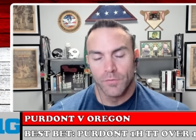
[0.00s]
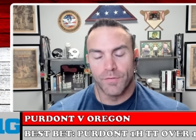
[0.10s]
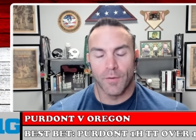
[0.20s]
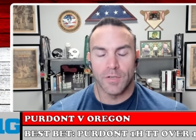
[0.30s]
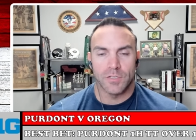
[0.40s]

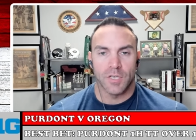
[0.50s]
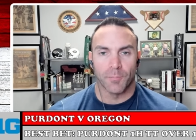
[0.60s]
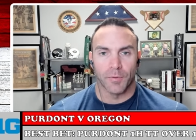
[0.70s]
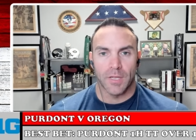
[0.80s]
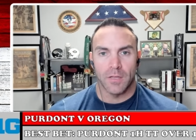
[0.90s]
very
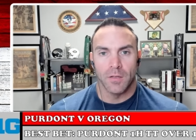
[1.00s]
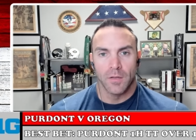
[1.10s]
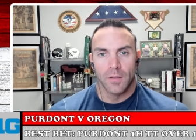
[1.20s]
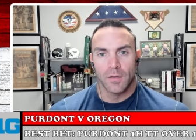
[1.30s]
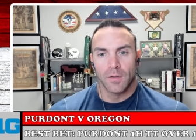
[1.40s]
simply,
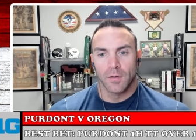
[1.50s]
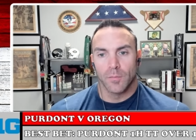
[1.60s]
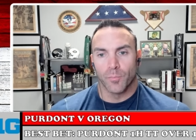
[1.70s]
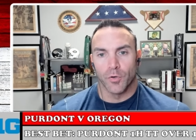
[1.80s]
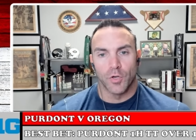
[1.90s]

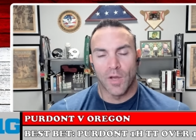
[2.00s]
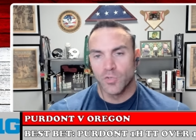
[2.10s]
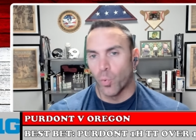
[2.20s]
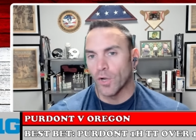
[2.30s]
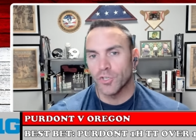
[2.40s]
Purdue
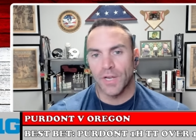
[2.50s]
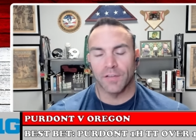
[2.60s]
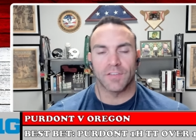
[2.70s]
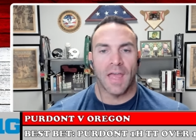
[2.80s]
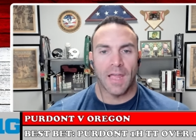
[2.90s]
has 1
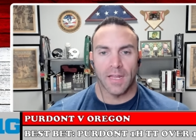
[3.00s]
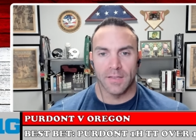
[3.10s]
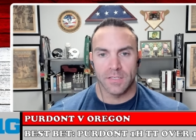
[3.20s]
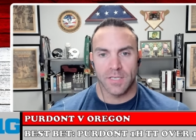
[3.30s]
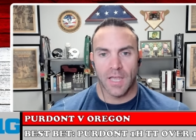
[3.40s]
chance to hang in
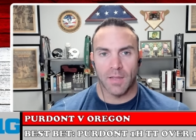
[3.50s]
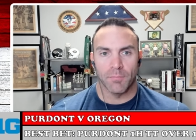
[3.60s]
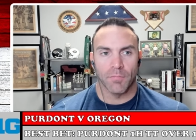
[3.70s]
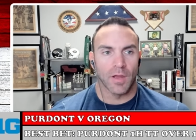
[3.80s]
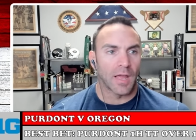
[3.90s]
this
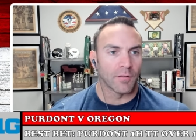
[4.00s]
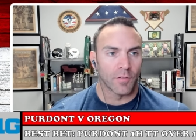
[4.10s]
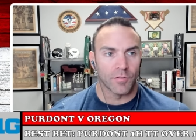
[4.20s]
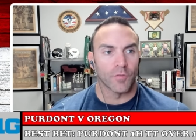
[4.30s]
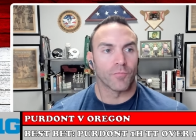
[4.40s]
game. Again,
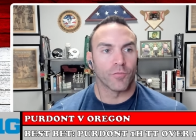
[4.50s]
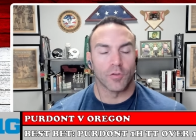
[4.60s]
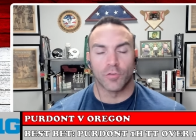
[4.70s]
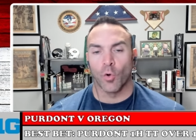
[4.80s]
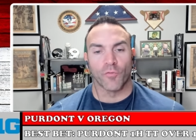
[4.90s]
the
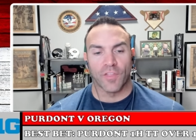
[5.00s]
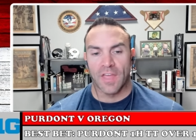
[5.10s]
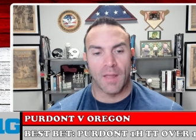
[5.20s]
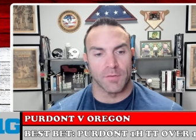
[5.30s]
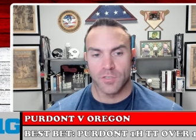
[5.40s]
total for the
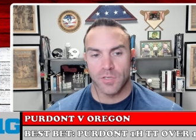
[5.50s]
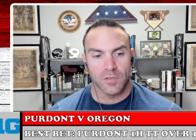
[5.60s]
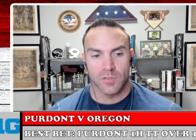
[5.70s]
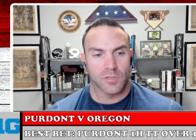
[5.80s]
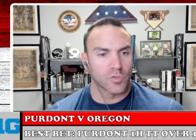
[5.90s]
game is
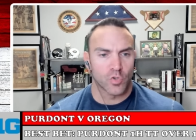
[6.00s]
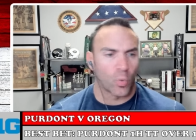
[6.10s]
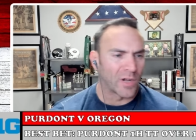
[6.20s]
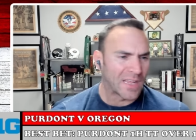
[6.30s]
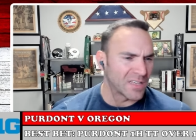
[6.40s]

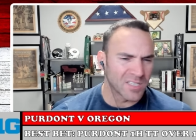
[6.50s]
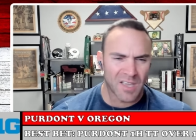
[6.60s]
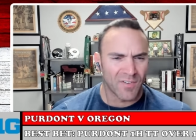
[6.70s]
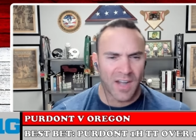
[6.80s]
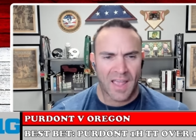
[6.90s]

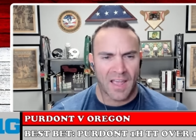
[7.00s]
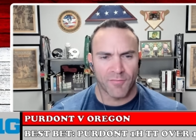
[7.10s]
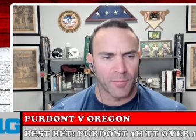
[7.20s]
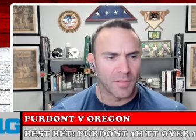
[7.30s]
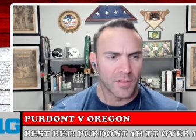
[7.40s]

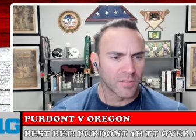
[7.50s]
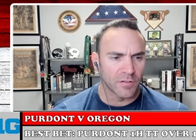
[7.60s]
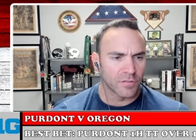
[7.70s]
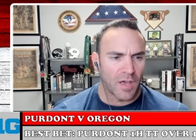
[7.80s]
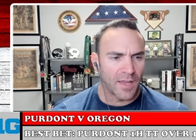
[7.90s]
27.5. I mean, the
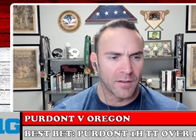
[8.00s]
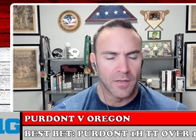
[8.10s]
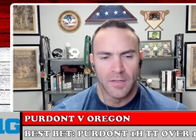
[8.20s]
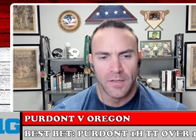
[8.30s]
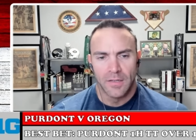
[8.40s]
side,
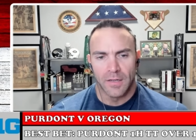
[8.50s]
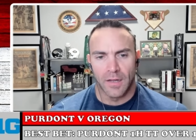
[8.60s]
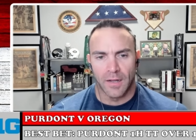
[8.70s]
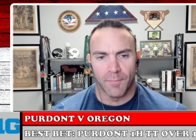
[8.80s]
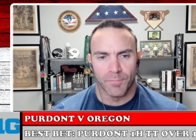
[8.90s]

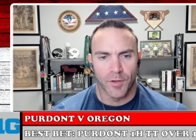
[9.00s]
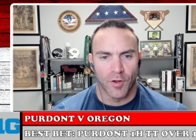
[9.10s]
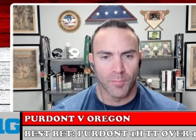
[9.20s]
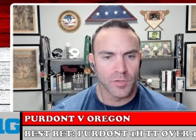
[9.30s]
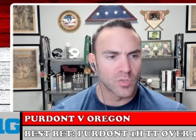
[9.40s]
the
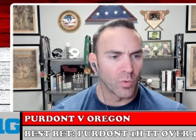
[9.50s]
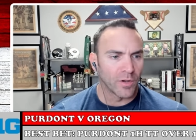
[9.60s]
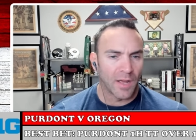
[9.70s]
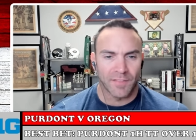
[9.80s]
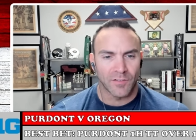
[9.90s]
numbers,
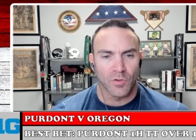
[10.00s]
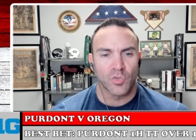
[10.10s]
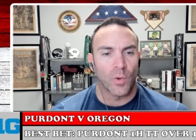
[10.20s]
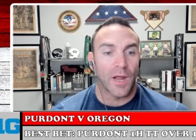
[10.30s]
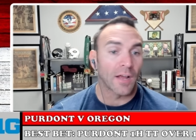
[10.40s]
I think there are
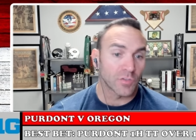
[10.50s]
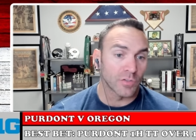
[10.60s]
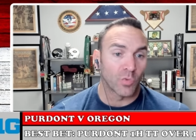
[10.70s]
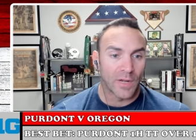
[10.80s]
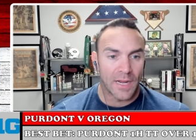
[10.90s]

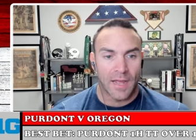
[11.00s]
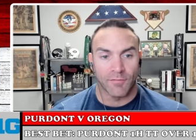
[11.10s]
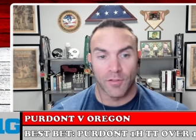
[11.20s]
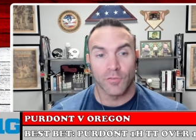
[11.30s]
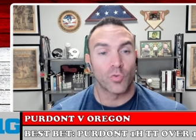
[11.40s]

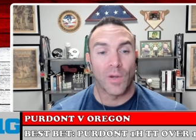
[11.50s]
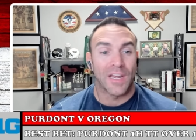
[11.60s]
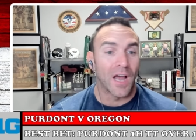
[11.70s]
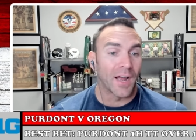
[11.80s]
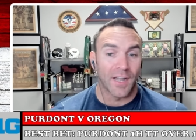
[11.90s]
28.5. There's
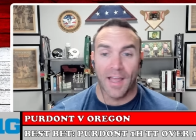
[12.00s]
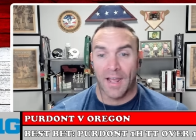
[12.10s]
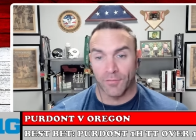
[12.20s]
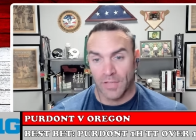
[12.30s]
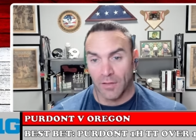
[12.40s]

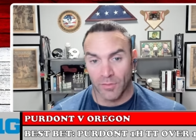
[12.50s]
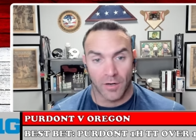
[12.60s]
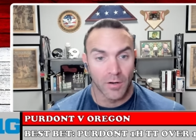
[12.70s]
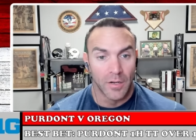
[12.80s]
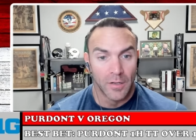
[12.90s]
29.5s out there.